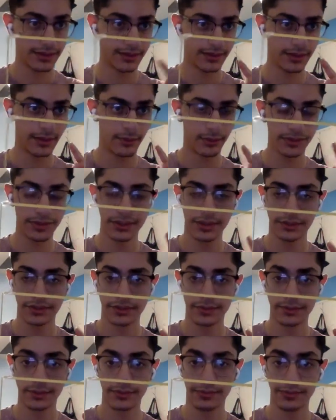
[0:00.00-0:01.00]
And one thing you could
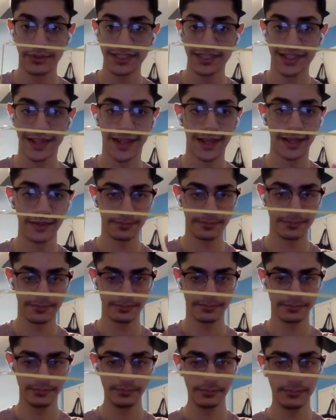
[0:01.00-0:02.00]
do to fix that
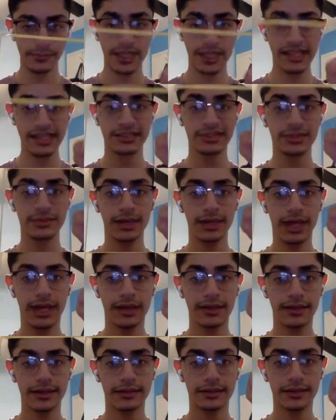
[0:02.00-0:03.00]
is to
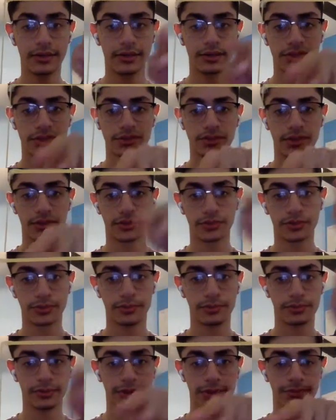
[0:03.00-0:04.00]
add another
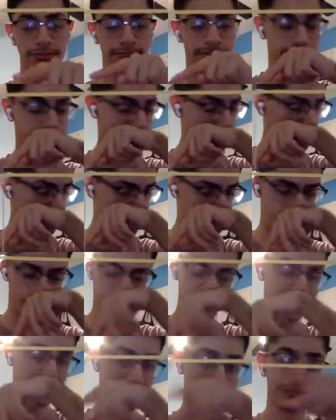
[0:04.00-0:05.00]
structural
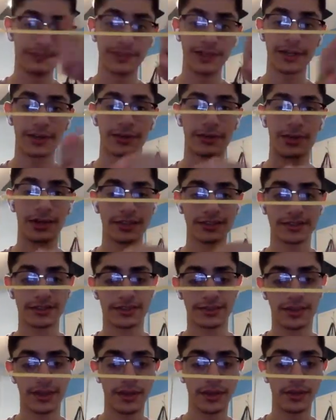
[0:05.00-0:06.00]
beam
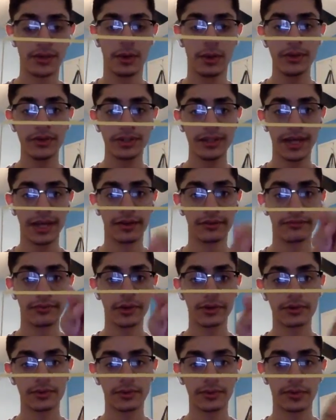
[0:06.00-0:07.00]
across, or you could add a
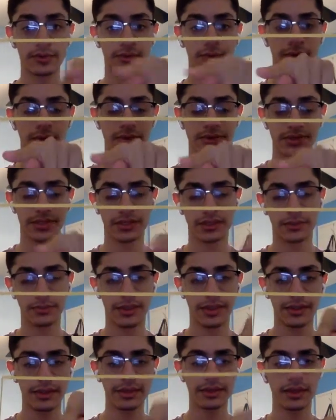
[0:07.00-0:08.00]
vertical or horizontal.
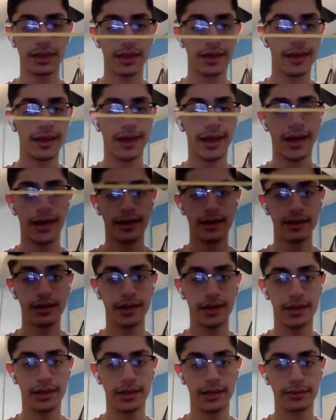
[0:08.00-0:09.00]
But I think adding
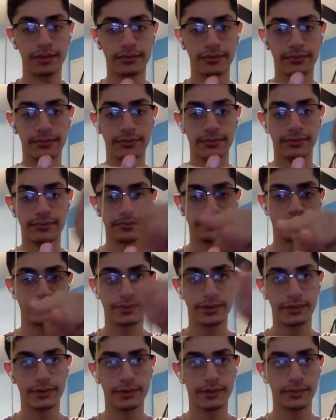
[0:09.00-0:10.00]
a
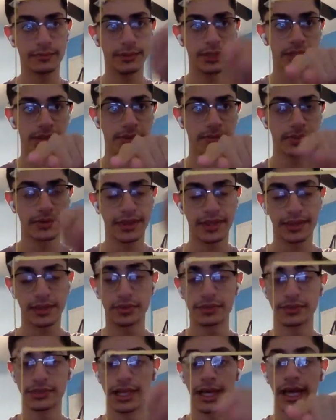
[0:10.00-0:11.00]
beam that
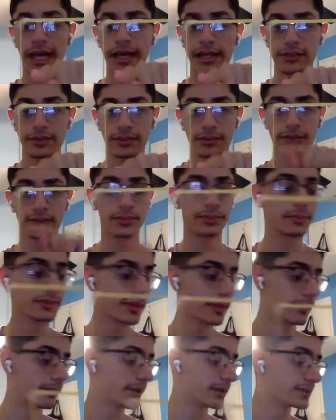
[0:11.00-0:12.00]
goes diagonal would be
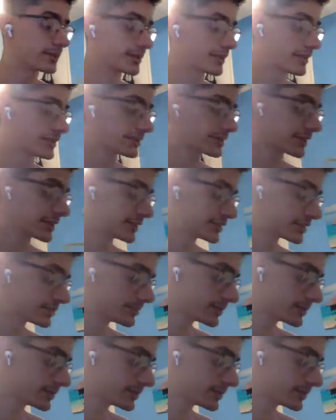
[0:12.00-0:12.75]
the best in this case